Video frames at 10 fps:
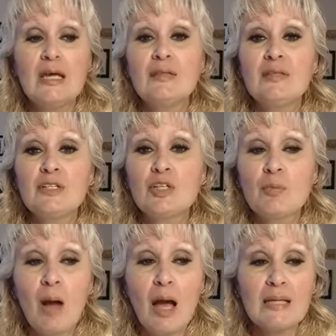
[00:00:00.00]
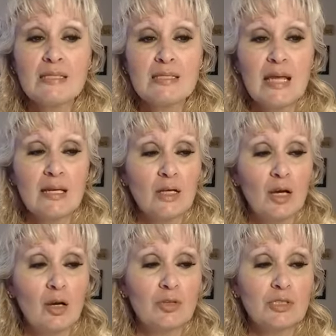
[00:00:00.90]
then your mindset
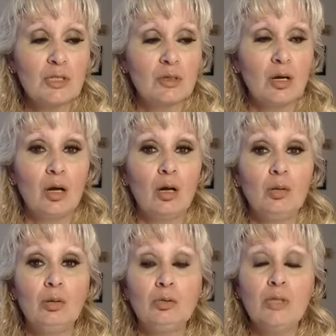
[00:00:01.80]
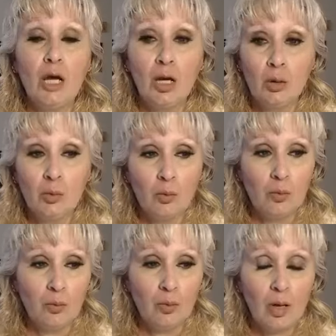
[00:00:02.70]
goes, oh no,
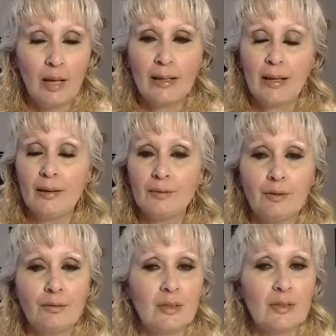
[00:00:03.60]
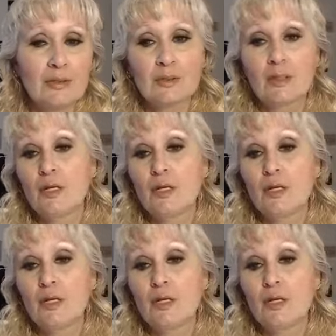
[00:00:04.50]
I can't do this.